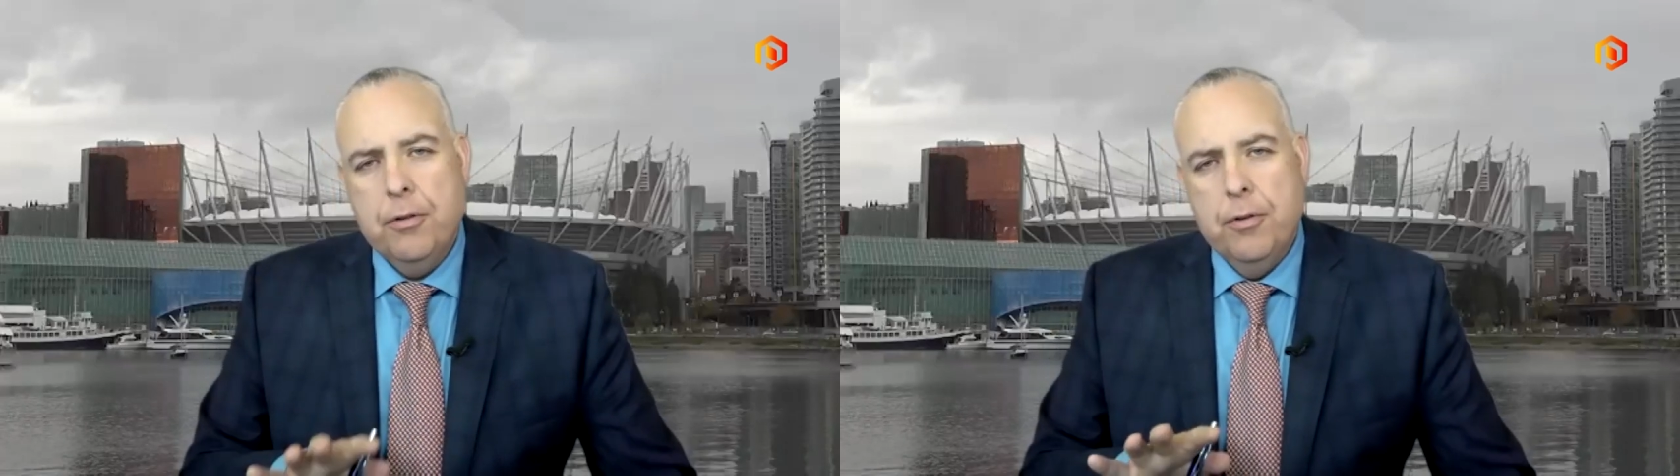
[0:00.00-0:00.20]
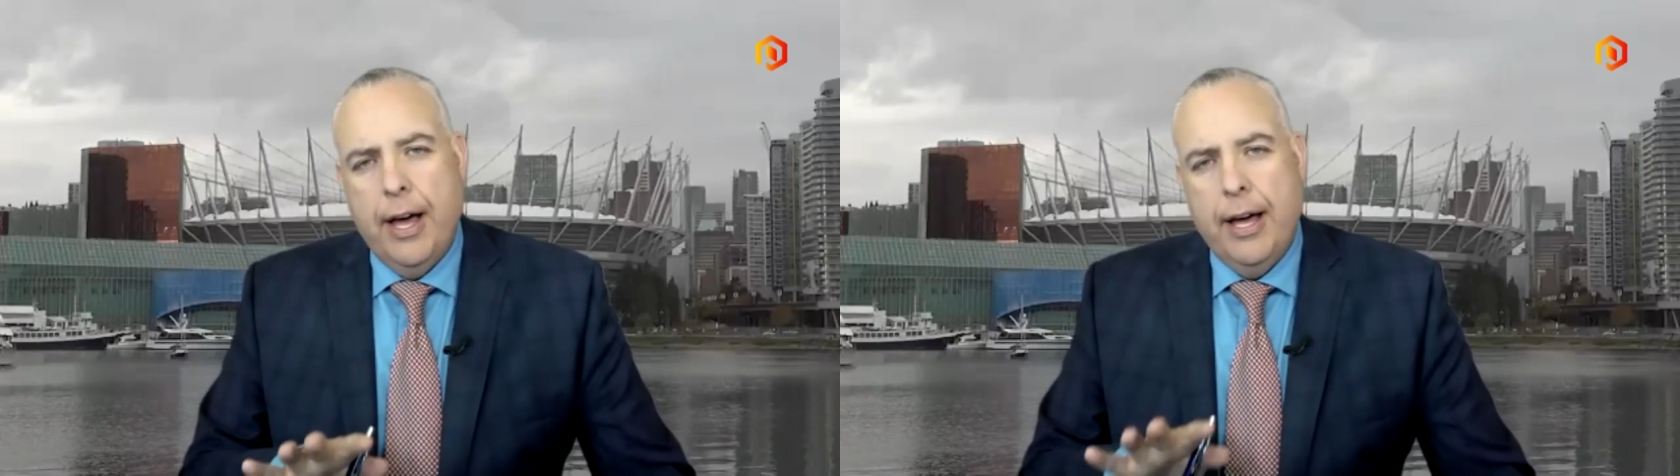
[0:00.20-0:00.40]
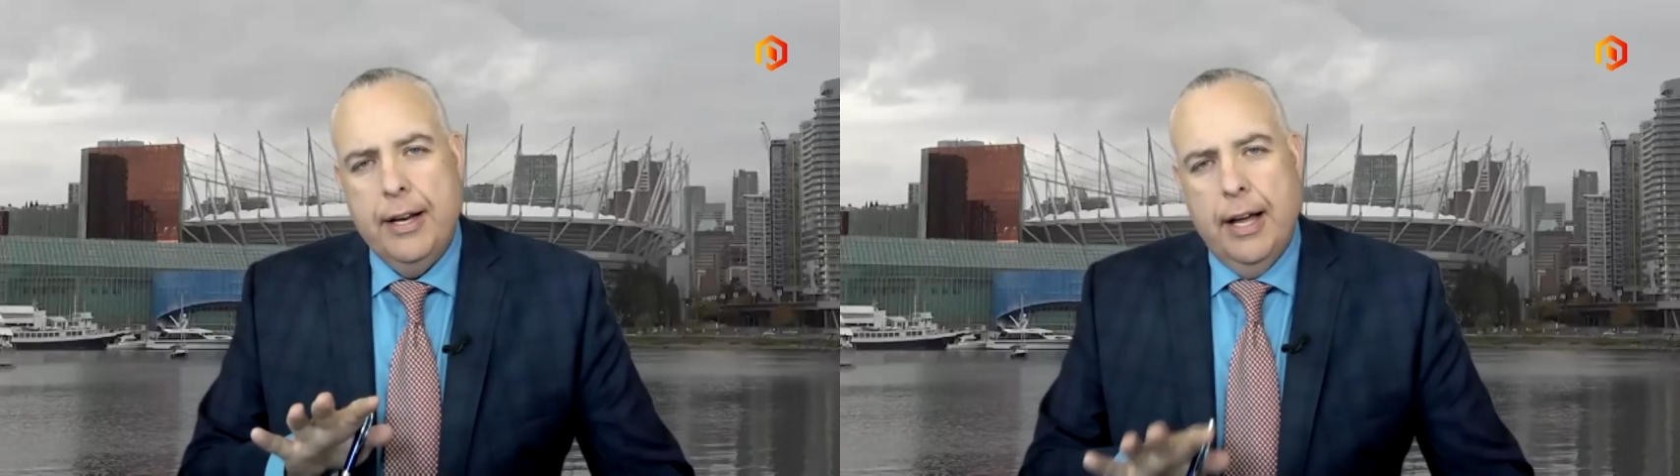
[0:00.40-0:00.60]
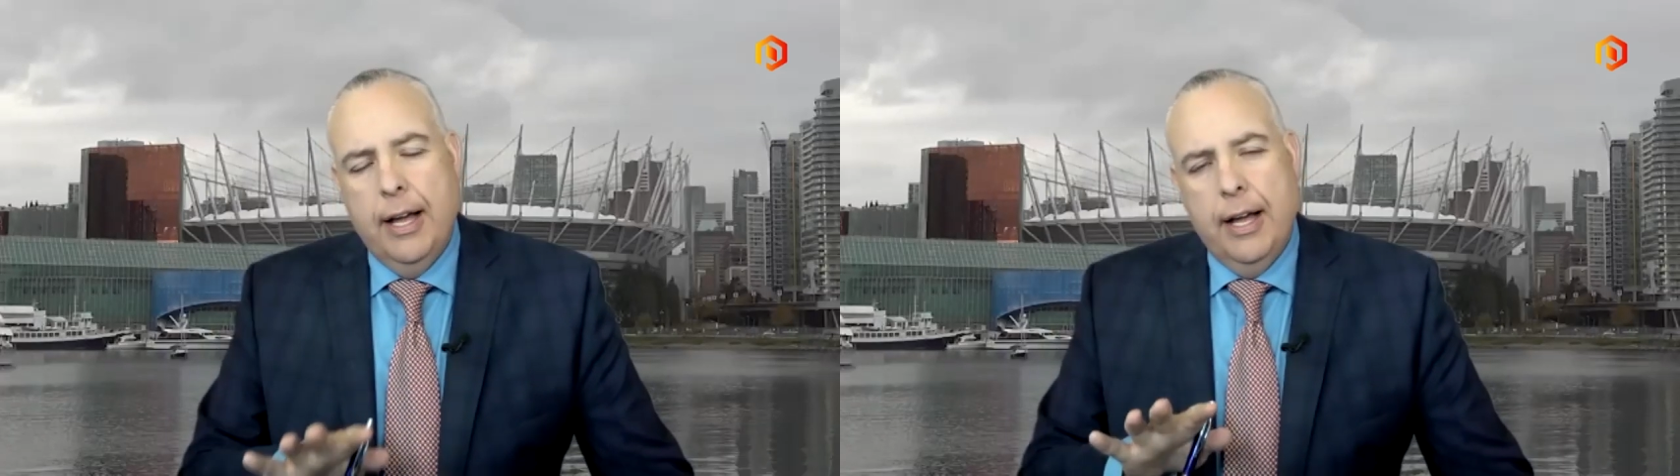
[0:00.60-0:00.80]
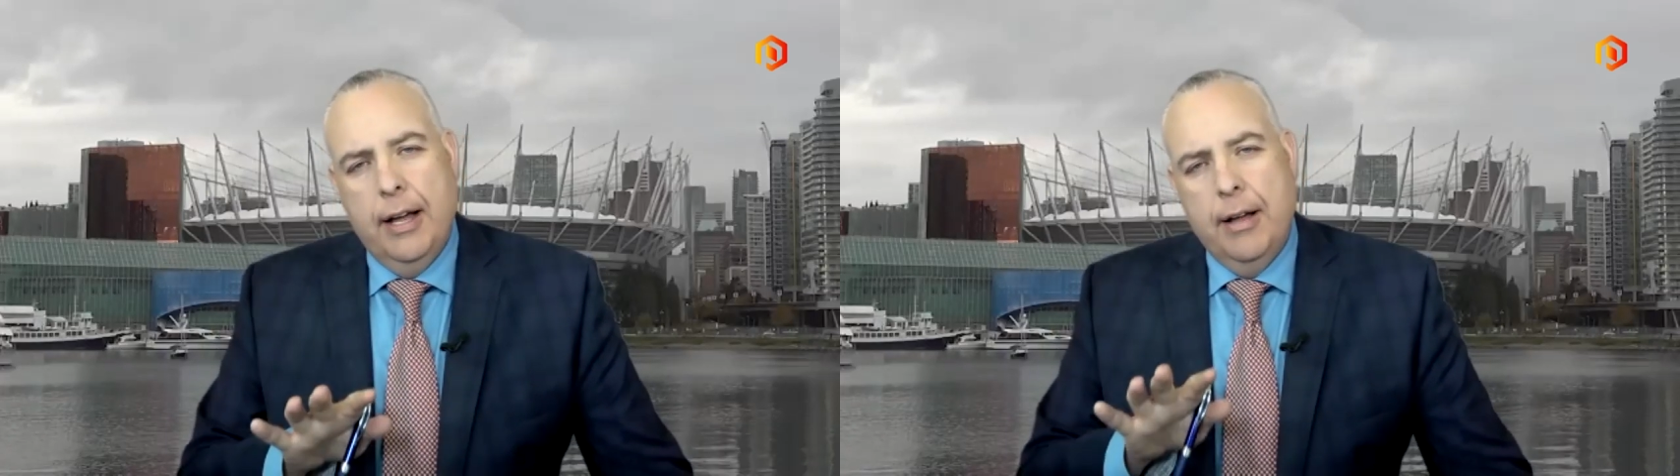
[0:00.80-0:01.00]
through that
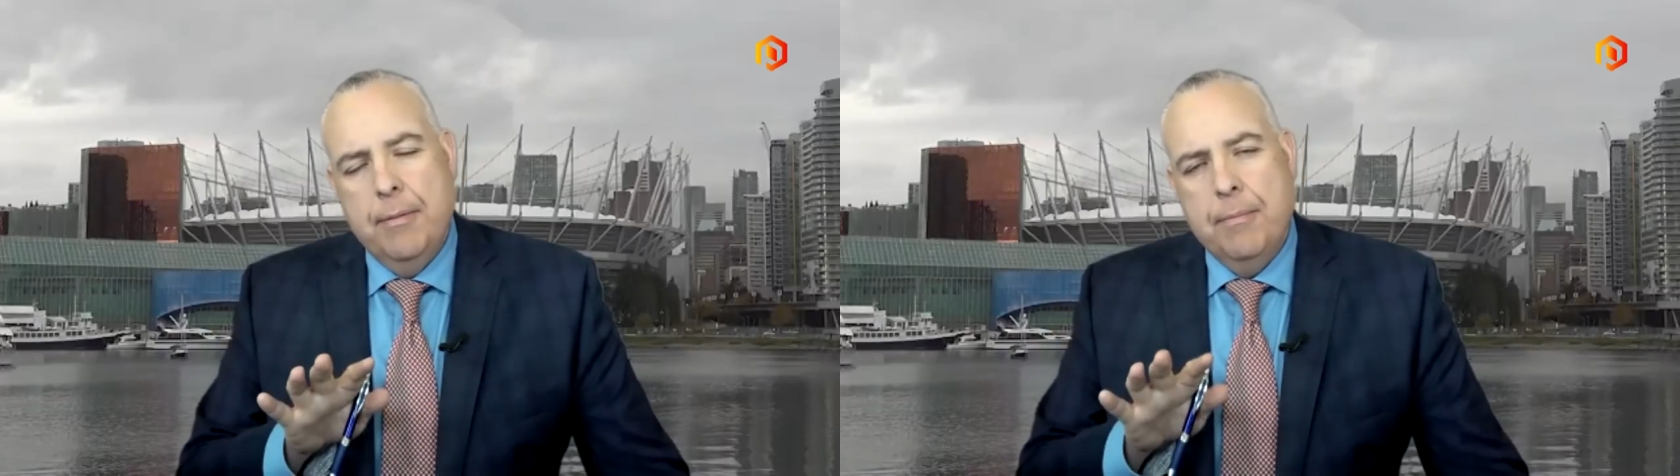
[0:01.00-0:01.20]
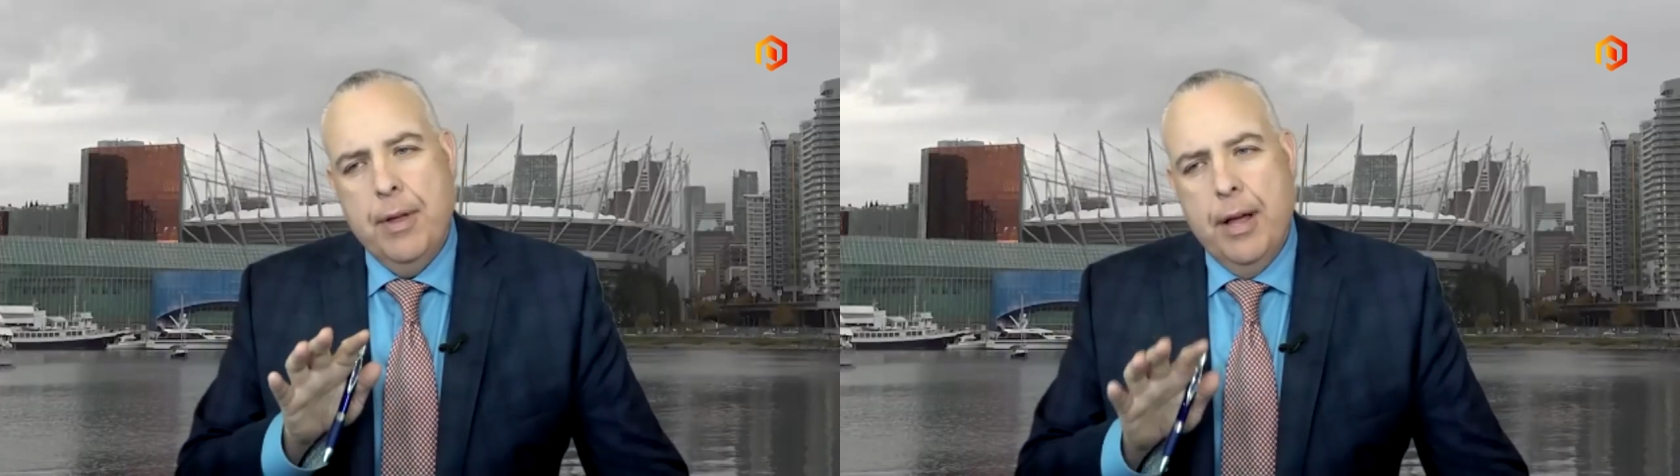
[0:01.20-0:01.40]
uh, um,